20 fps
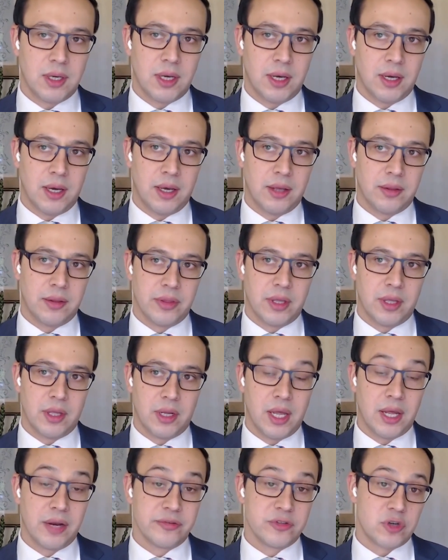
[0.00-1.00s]
And a
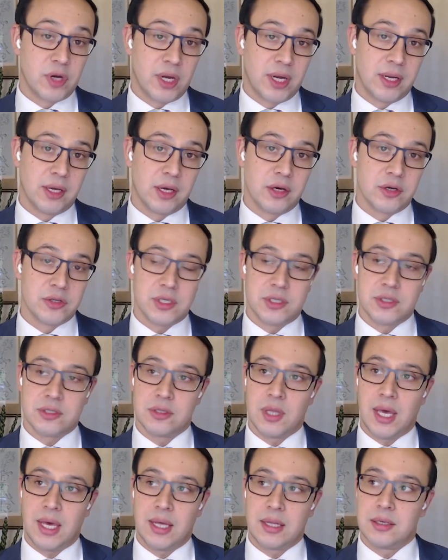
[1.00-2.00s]
lot of training goes into
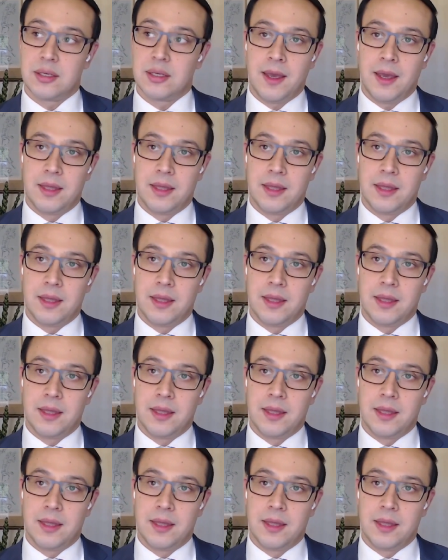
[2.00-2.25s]
that.